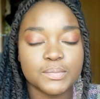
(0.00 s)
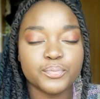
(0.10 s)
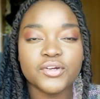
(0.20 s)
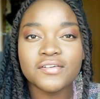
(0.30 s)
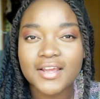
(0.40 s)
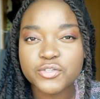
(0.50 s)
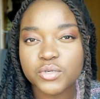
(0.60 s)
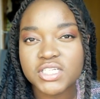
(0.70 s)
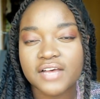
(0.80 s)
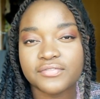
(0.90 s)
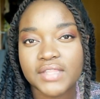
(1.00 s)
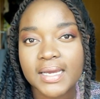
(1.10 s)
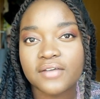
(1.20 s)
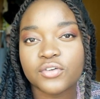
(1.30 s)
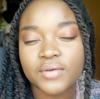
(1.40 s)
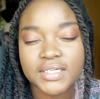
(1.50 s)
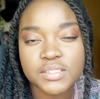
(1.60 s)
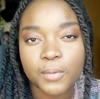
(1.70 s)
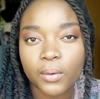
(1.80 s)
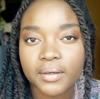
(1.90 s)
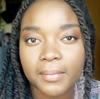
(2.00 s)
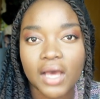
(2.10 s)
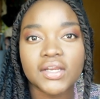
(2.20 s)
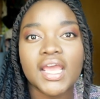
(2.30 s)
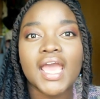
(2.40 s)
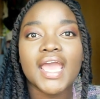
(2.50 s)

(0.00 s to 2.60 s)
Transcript: pre-reg, which I think I've already spoken about,